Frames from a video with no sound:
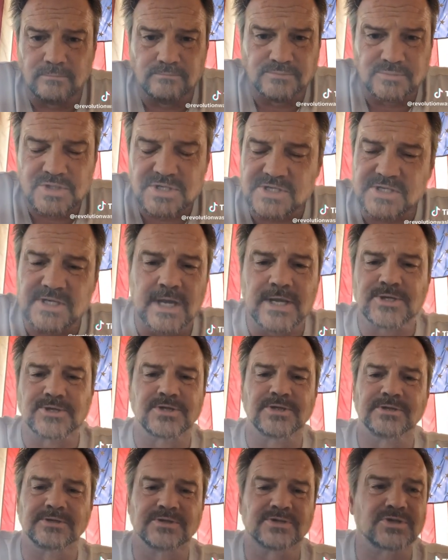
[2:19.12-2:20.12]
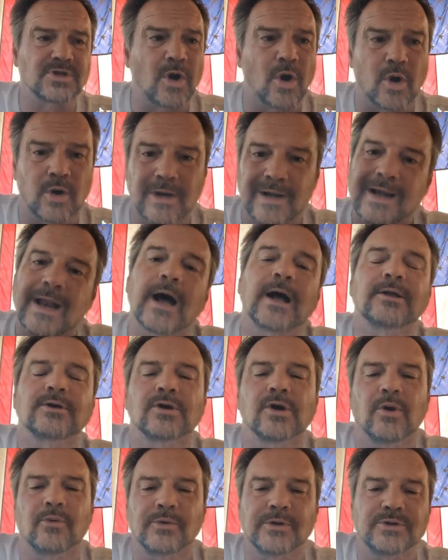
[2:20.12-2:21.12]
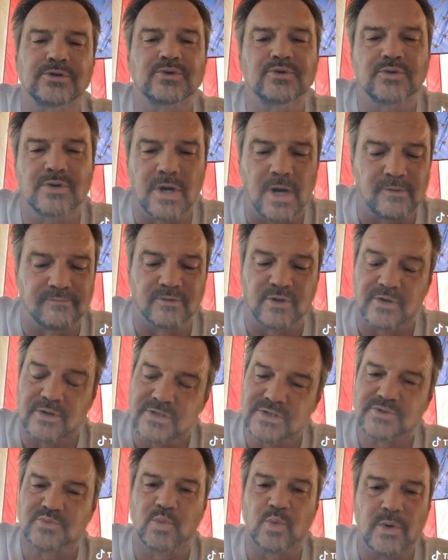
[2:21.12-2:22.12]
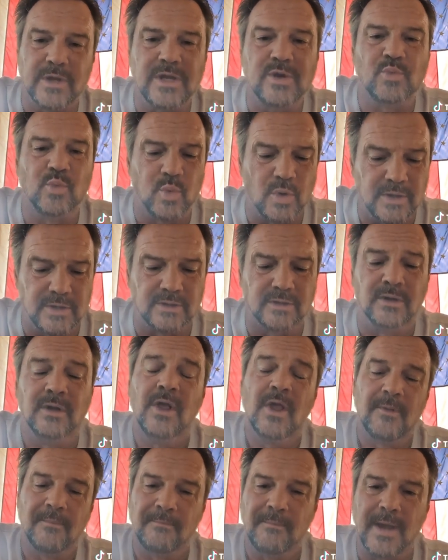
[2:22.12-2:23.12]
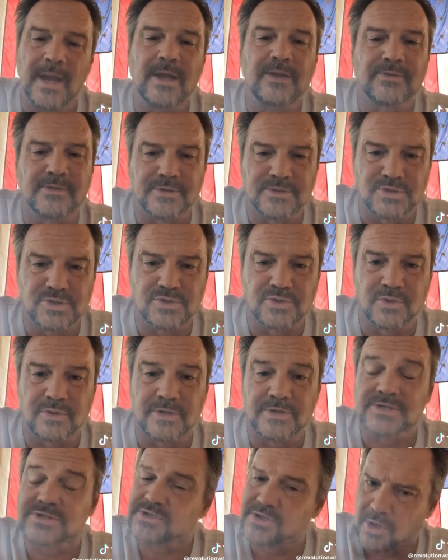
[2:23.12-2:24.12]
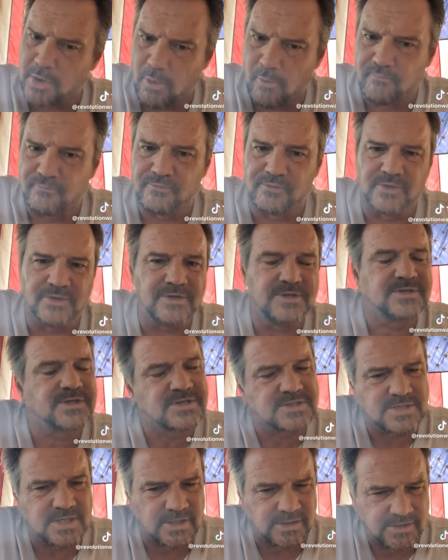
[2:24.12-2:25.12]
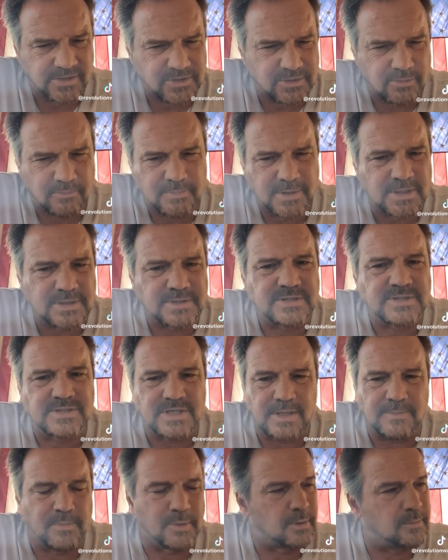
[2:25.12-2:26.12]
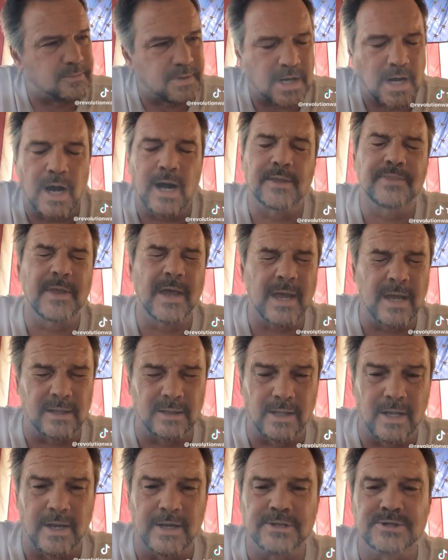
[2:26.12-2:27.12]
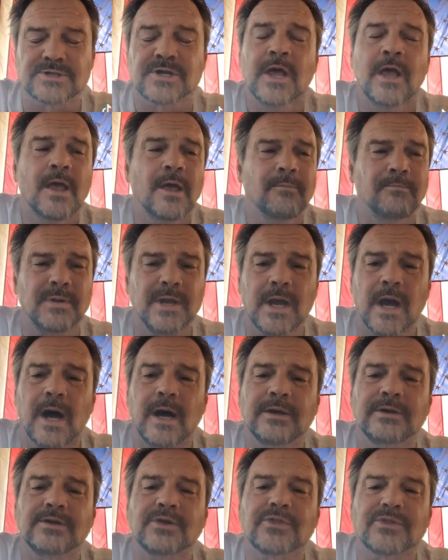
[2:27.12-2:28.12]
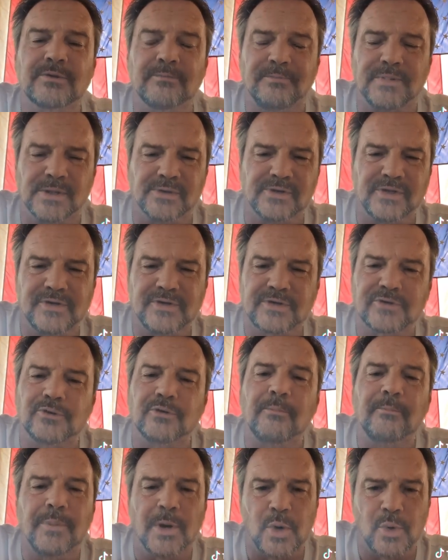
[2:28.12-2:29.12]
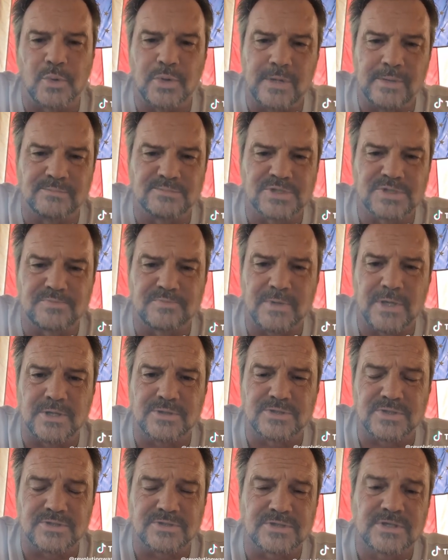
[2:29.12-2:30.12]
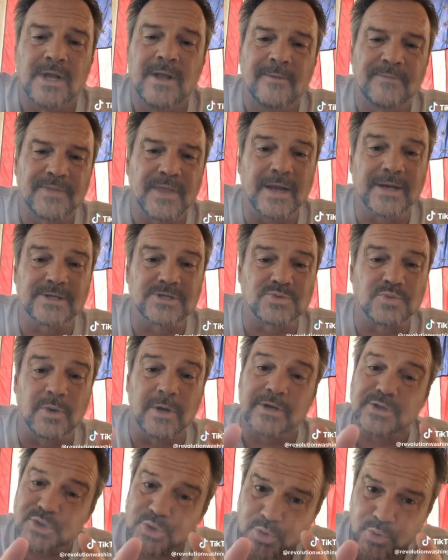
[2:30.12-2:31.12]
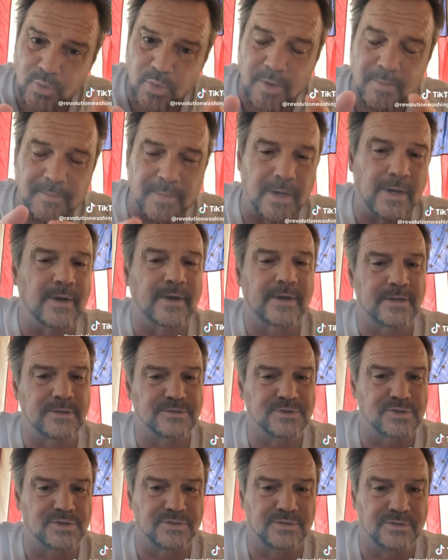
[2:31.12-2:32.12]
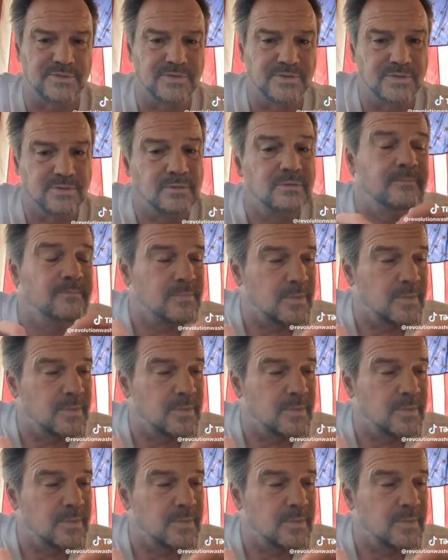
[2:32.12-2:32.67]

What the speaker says: stations are not going to cover because we will make the choice, hopefully, to dig a little bit deeper beyond the headlines, beyond the political podium speeches. That is what true Americans should do.